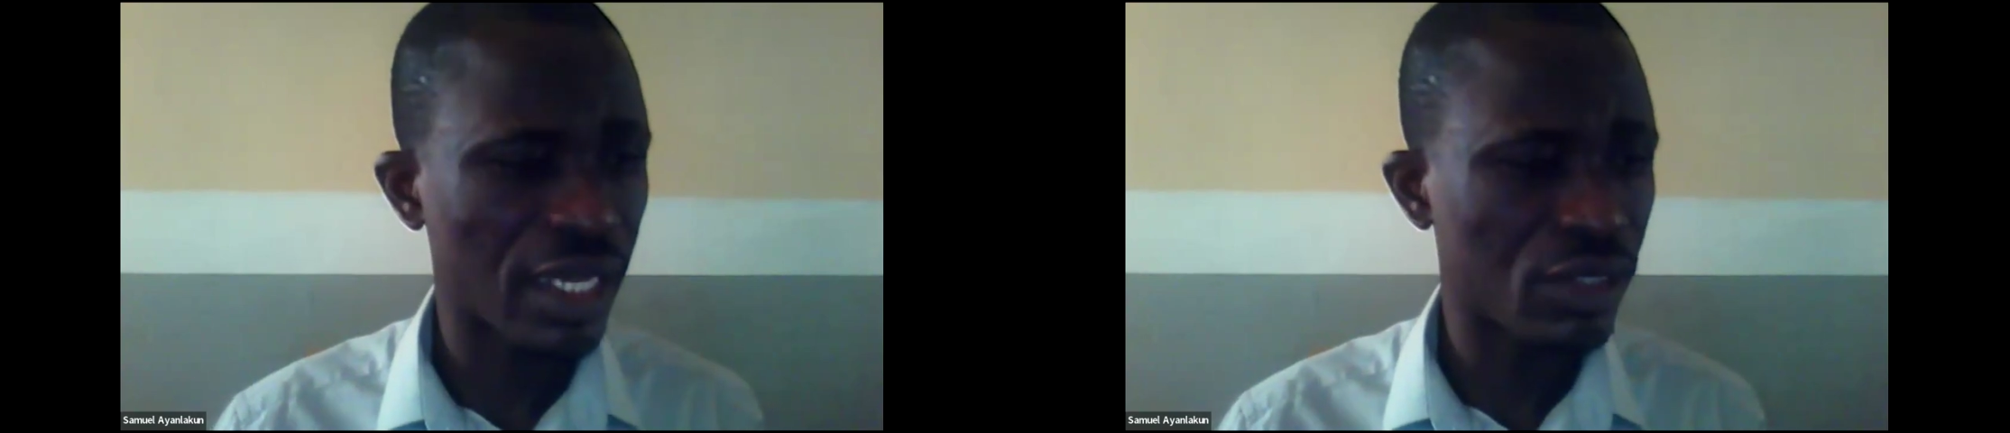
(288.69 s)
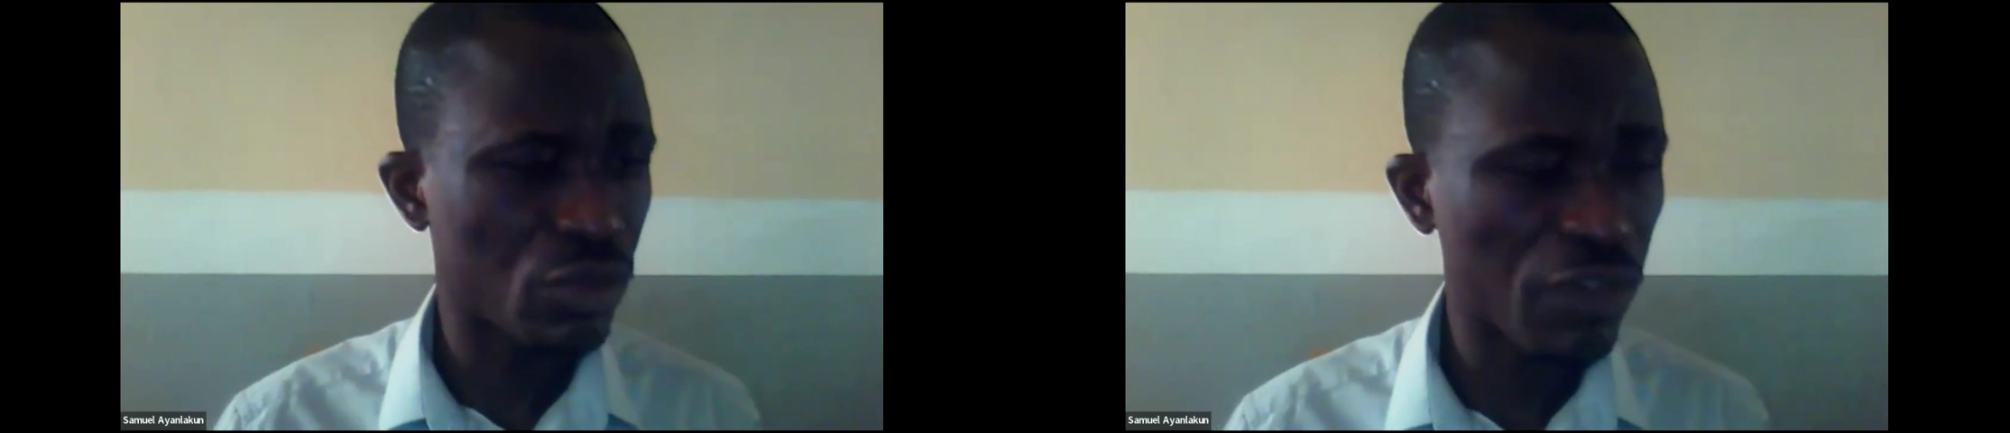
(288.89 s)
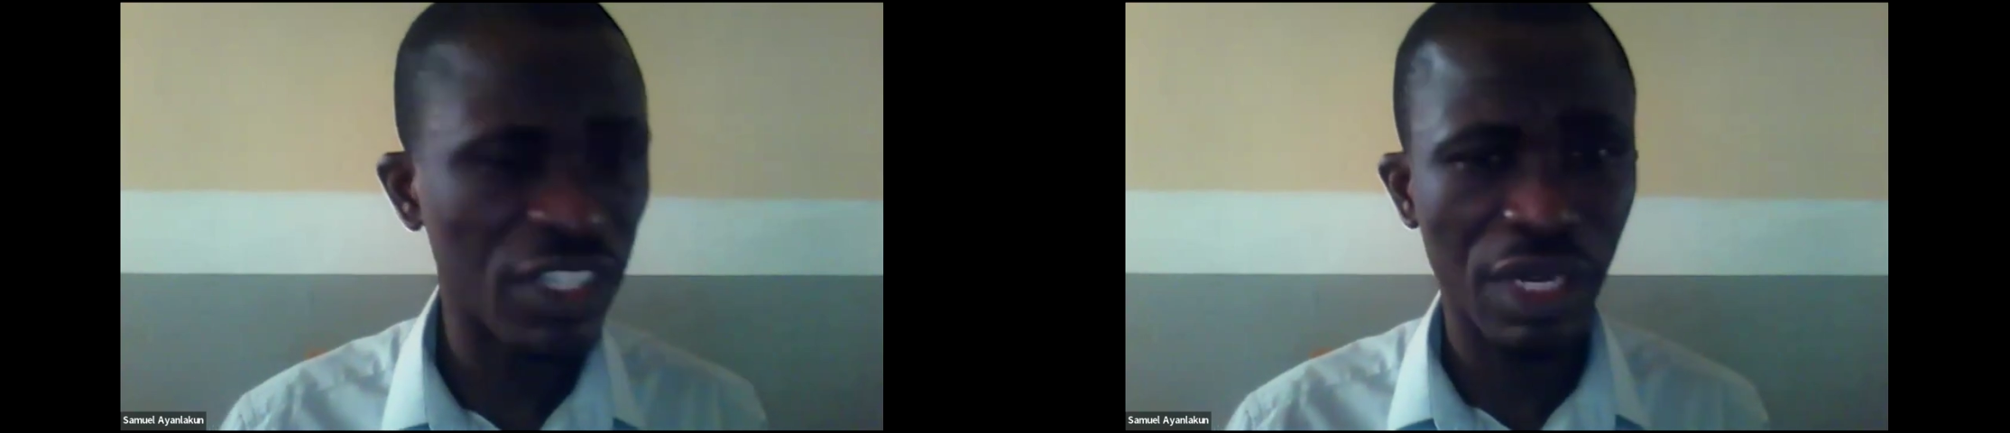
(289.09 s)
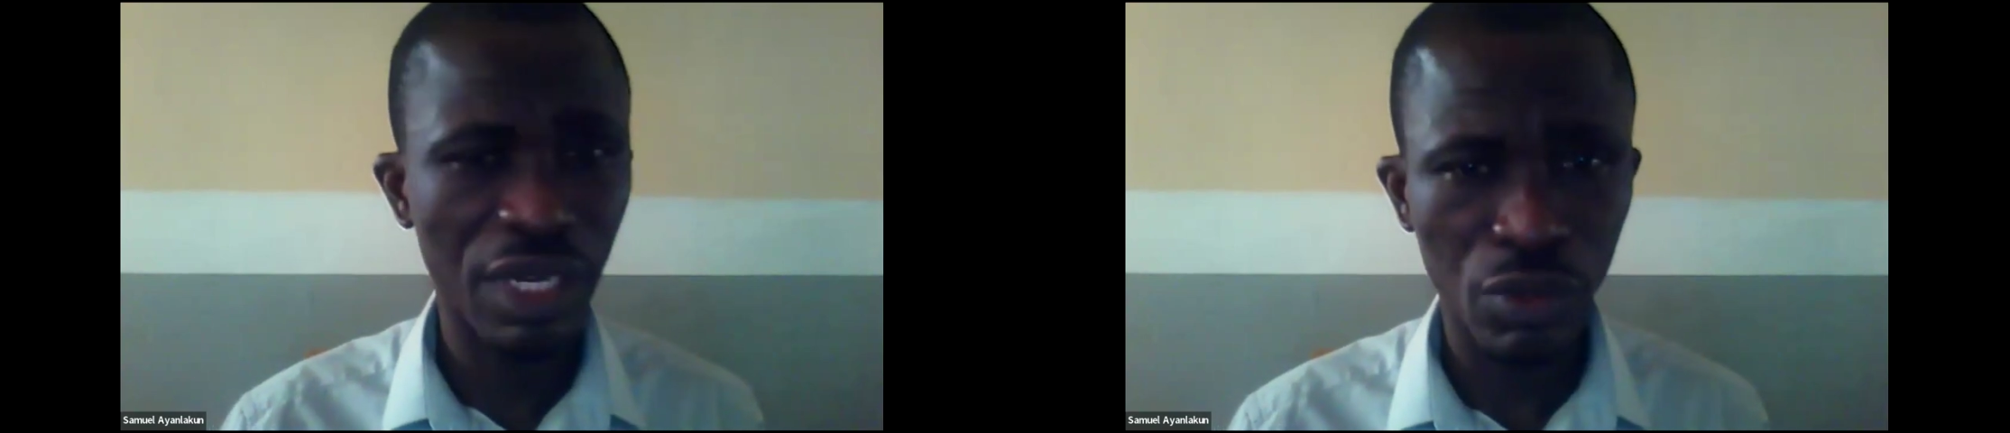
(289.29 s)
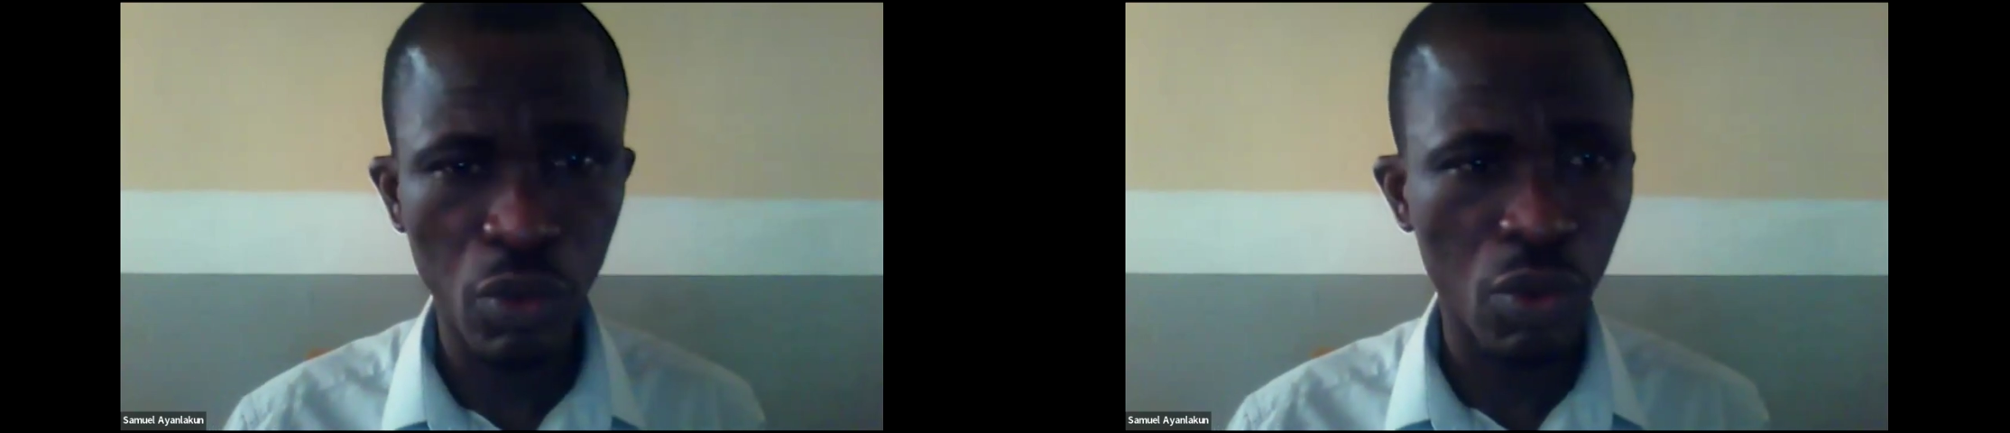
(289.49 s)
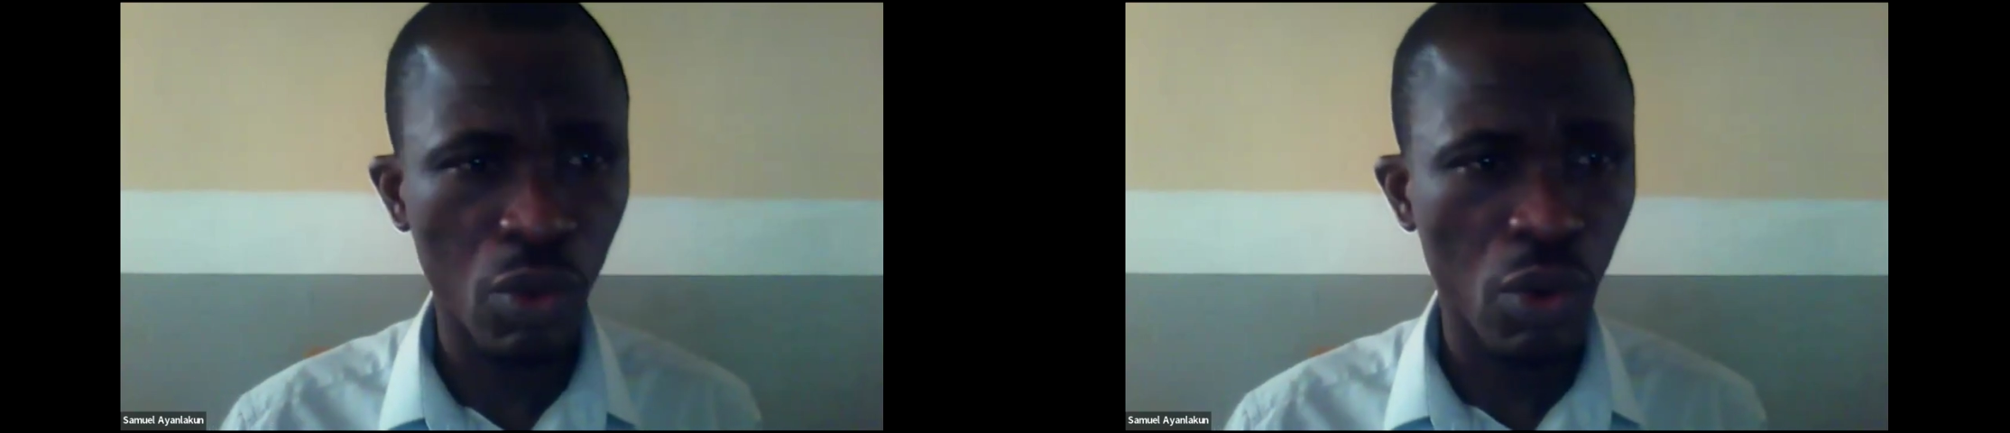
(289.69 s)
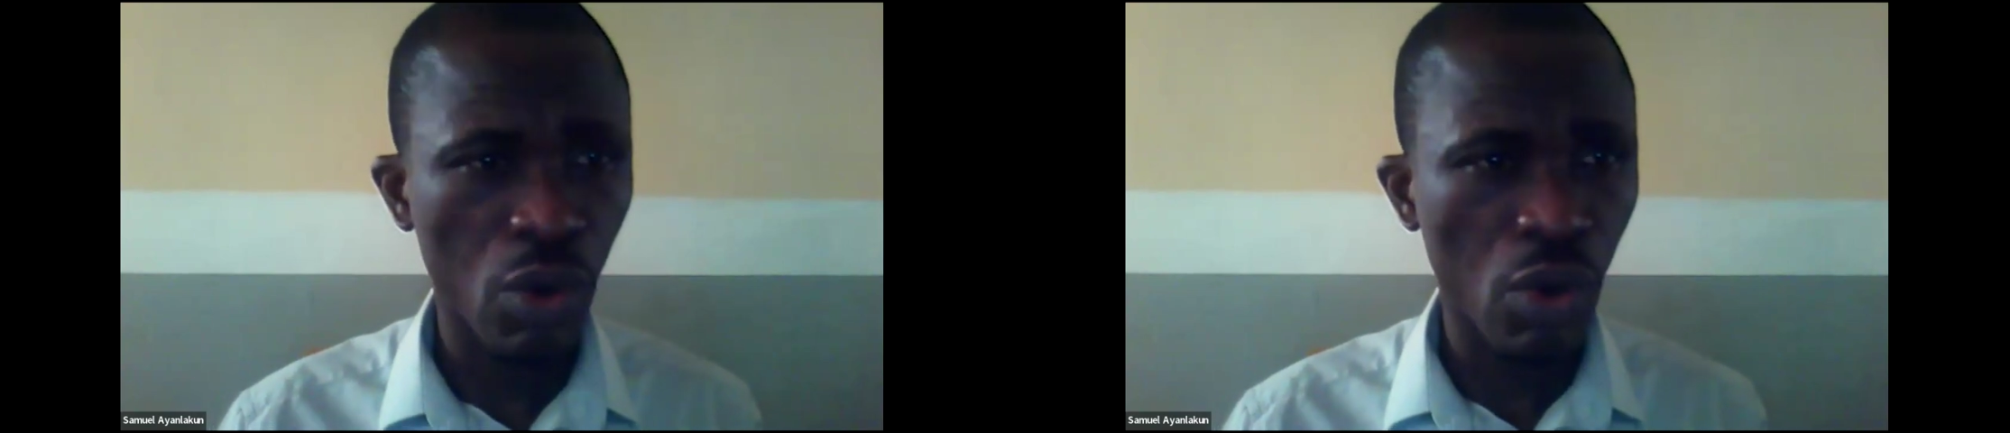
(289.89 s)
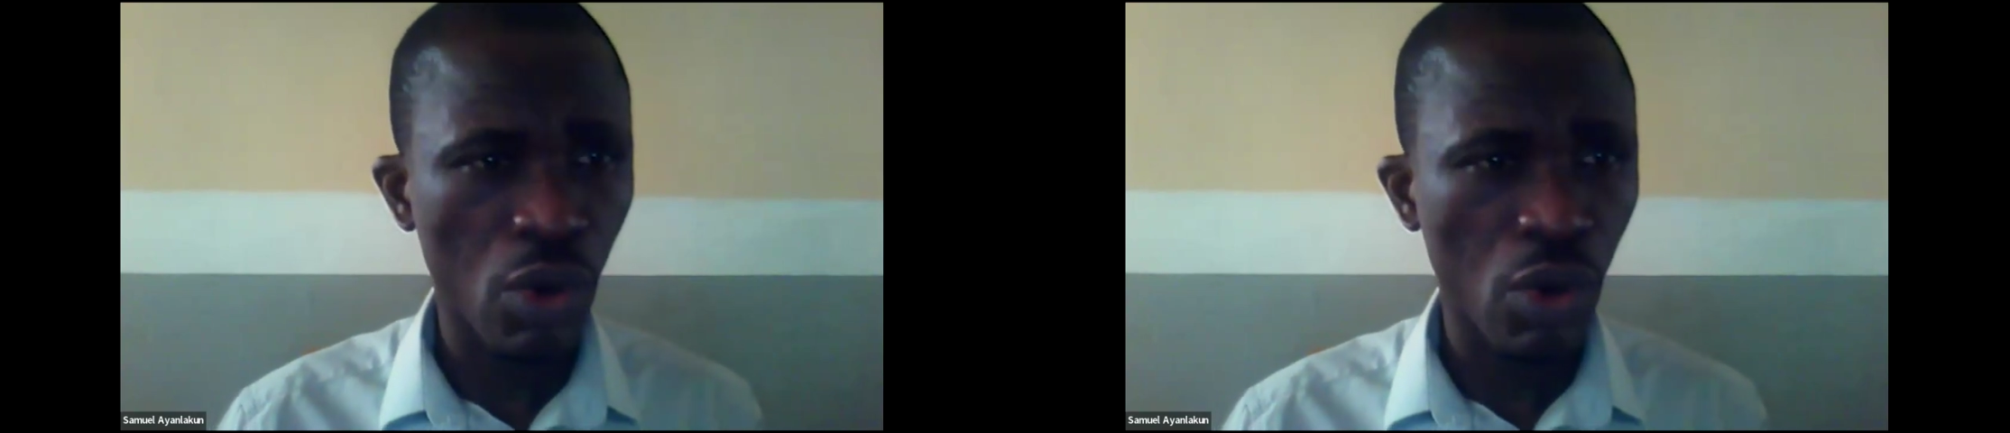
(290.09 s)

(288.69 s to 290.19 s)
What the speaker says: it will be different amount.